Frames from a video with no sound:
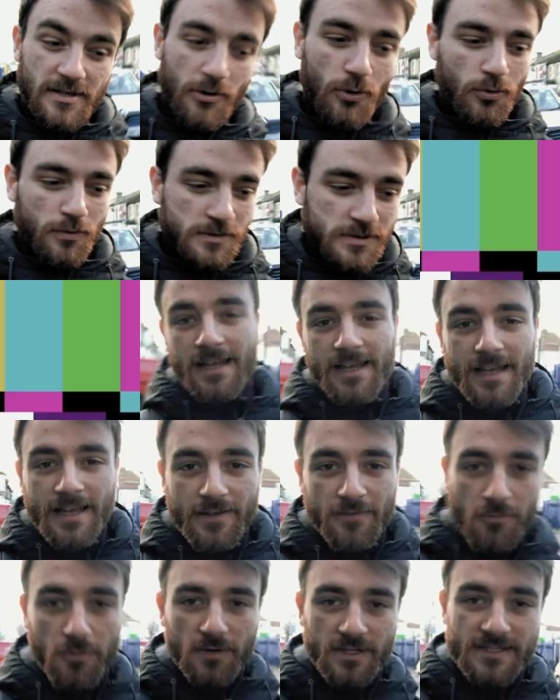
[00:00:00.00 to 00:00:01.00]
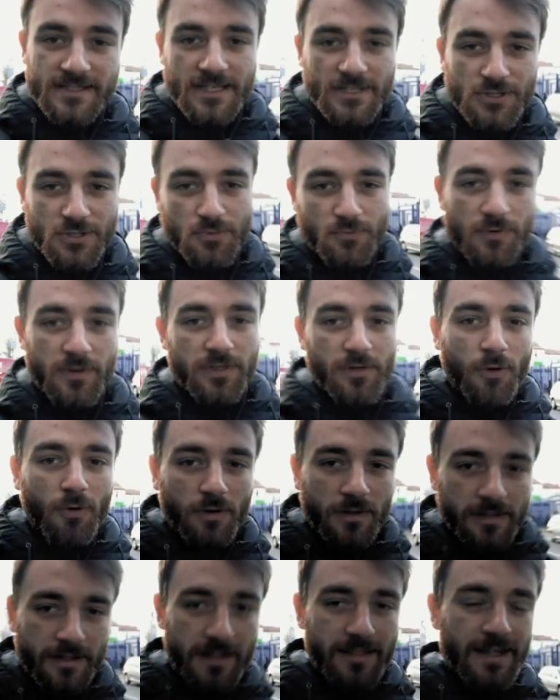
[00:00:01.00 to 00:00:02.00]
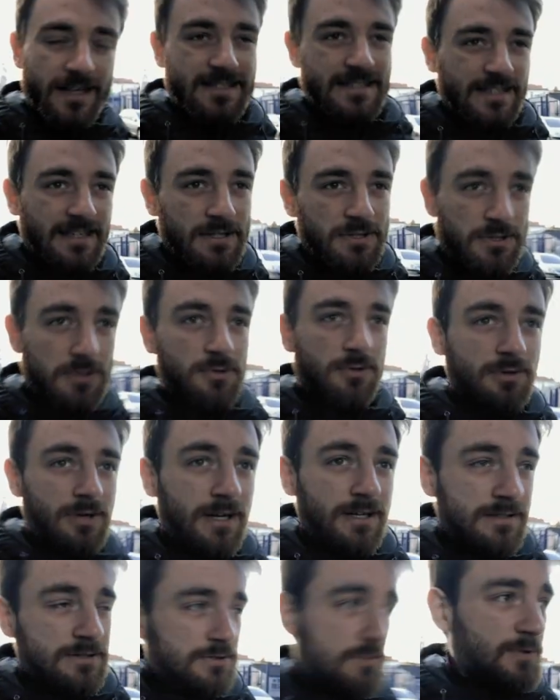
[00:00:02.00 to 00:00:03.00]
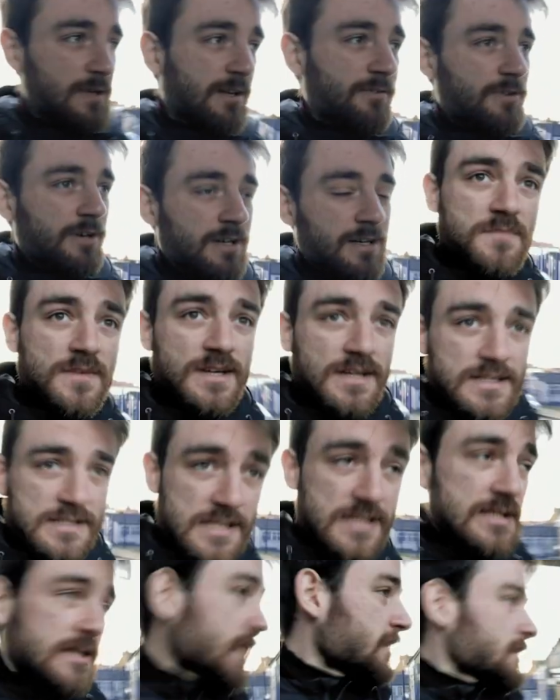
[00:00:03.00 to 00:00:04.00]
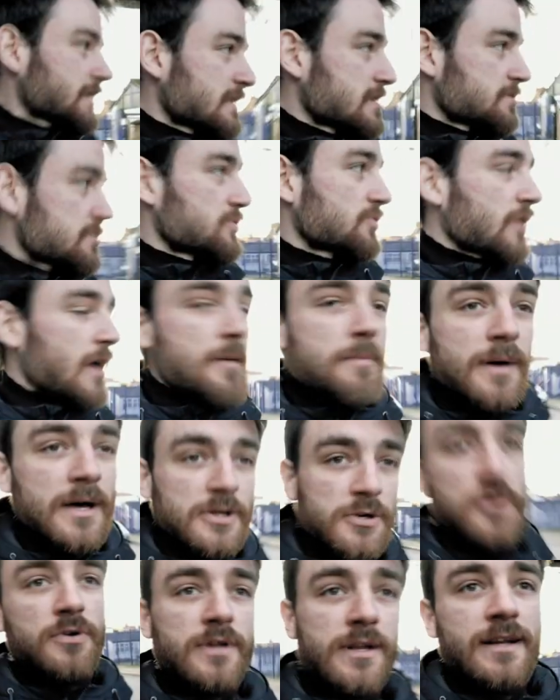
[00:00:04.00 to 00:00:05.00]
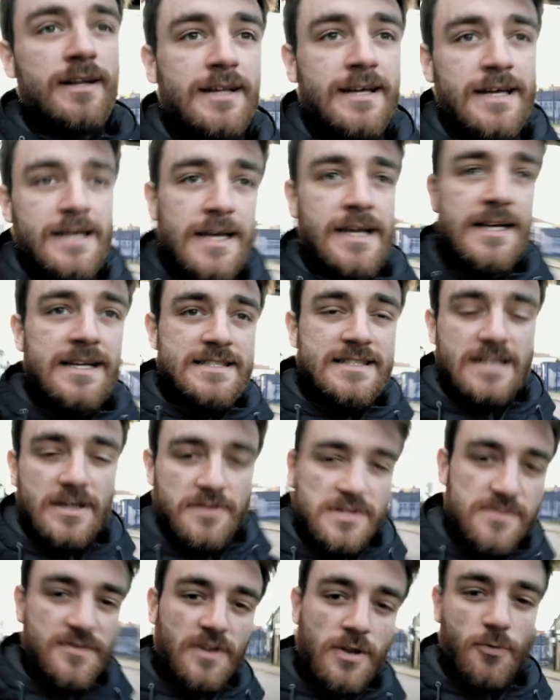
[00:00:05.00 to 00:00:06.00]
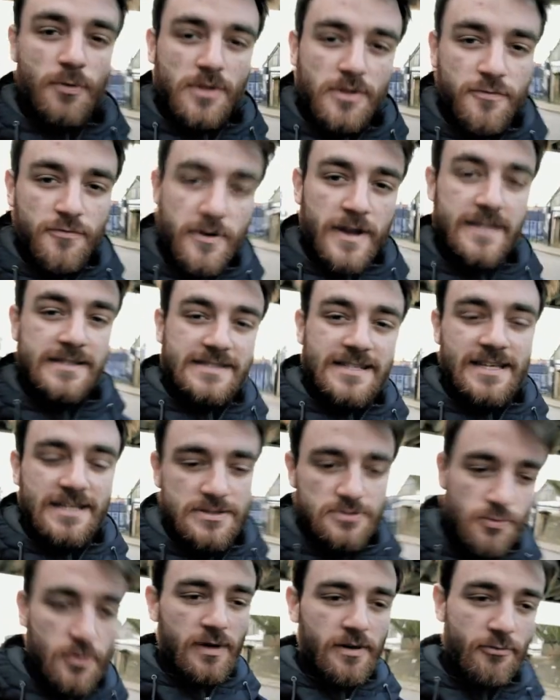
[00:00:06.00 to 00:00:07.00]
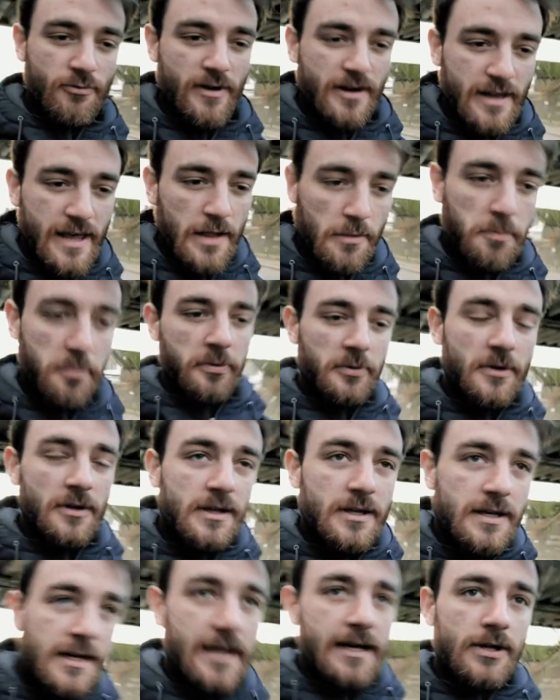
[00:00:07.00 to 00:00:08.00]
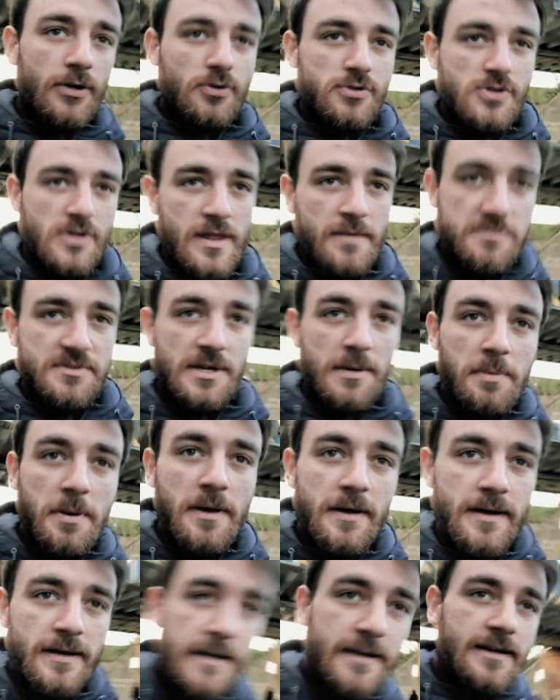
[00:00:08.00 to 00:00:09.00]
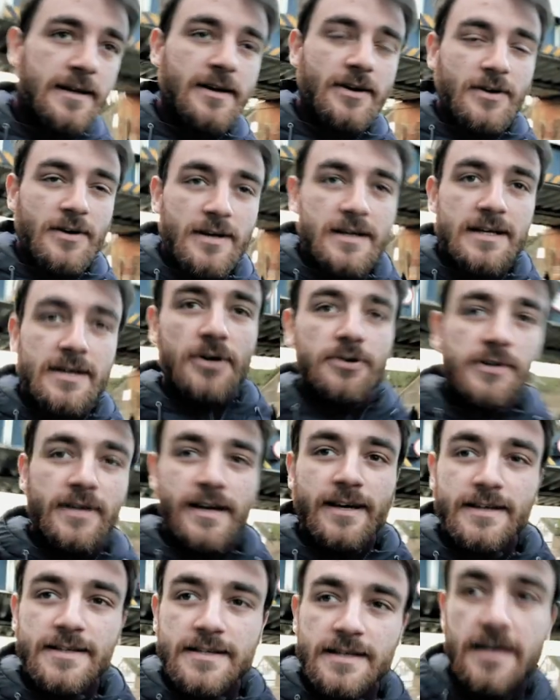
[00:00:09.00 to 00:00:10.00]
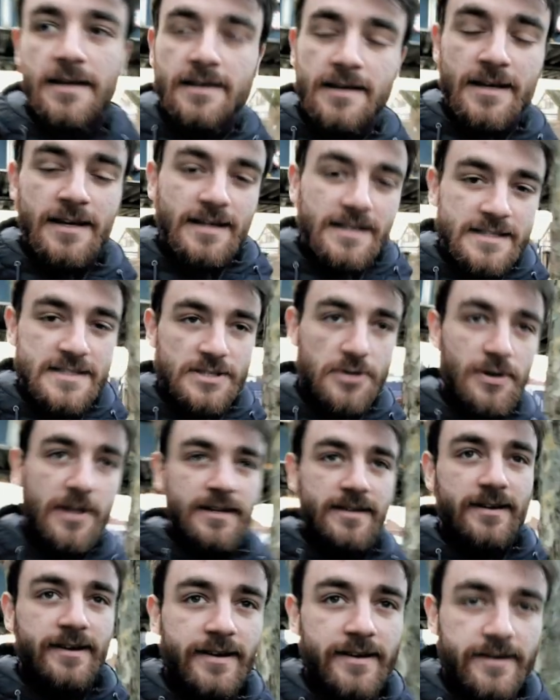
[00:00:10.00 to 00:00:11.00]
holds. If you want to stay tuned with all the things that I do and whatever, just click the subscribe button and share this video with your friends. It will really help. And also thumbs up. Okay, see you later.